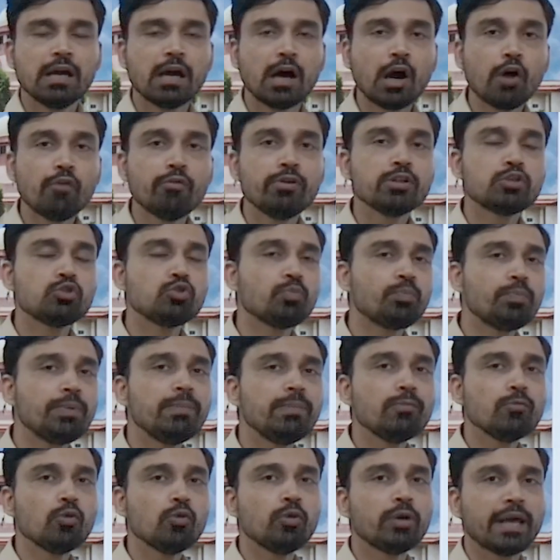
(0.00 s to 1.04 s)
However,
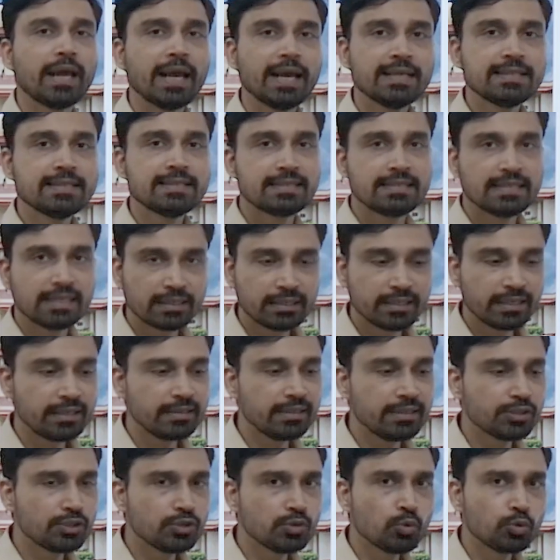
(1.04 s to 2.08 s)
Supreme Court has rejected
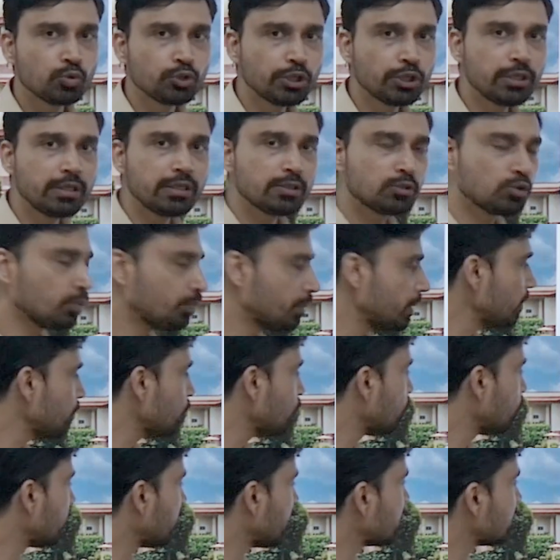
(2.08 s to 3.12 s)
this notion. Supreme
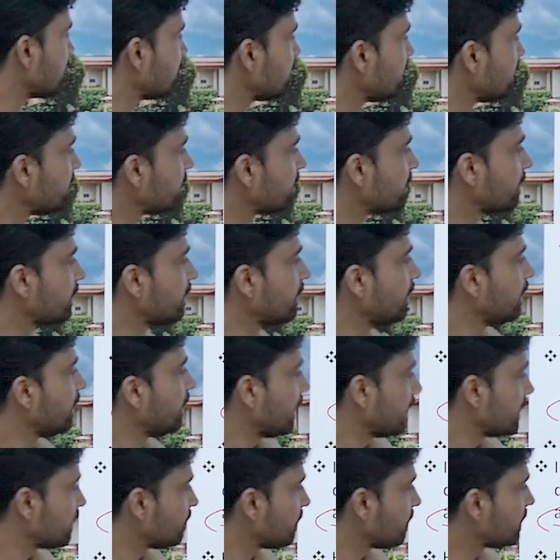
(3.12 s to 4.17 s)
Court has stated,
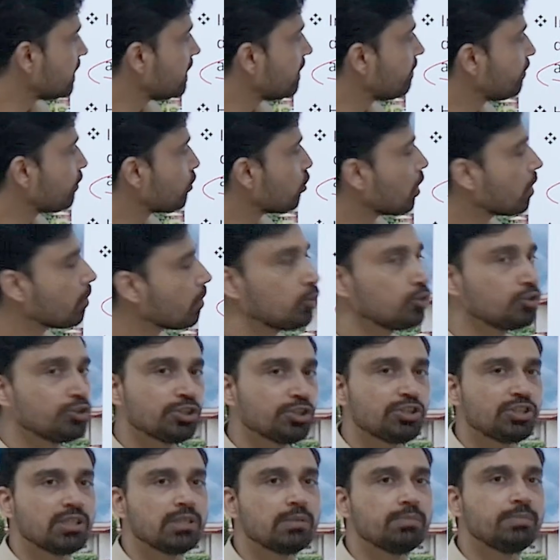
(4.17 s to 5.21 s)
especially if you talk about
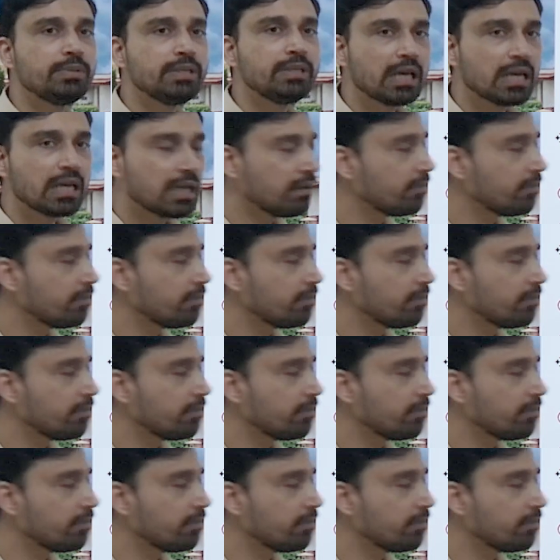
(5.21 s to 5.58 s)
Justice B.R.